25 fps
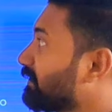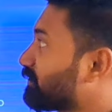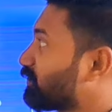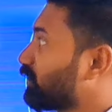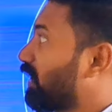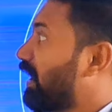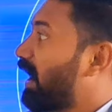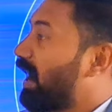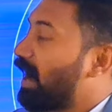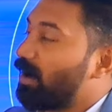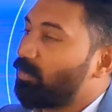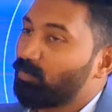
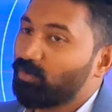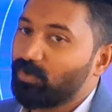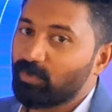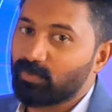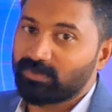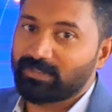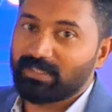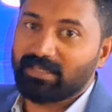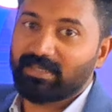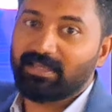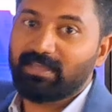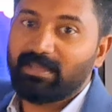So how
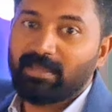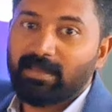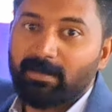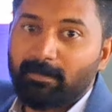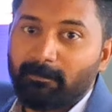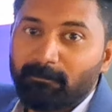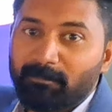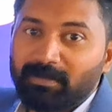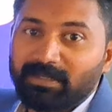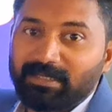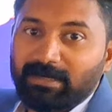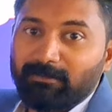do they
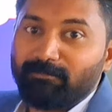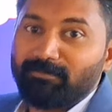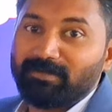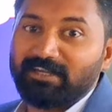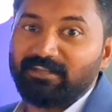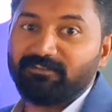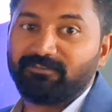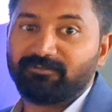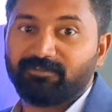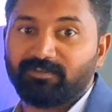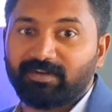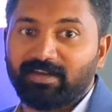
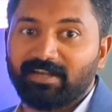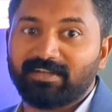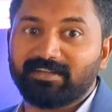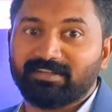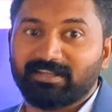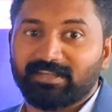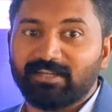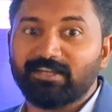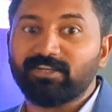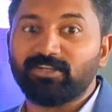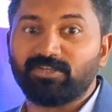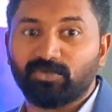become
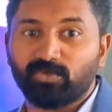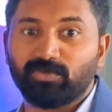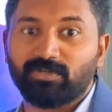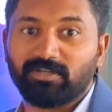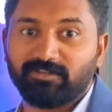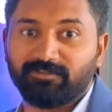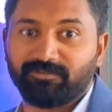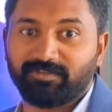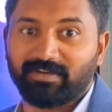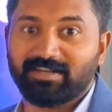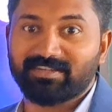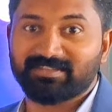different in two
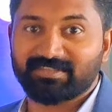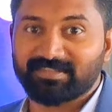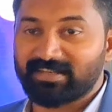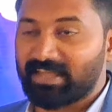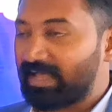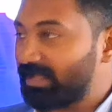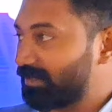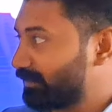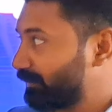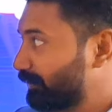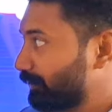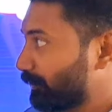different
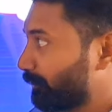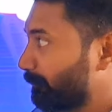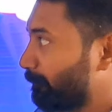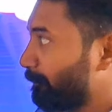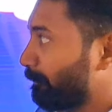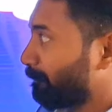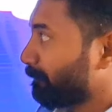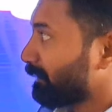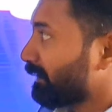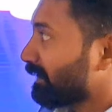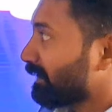scenarios?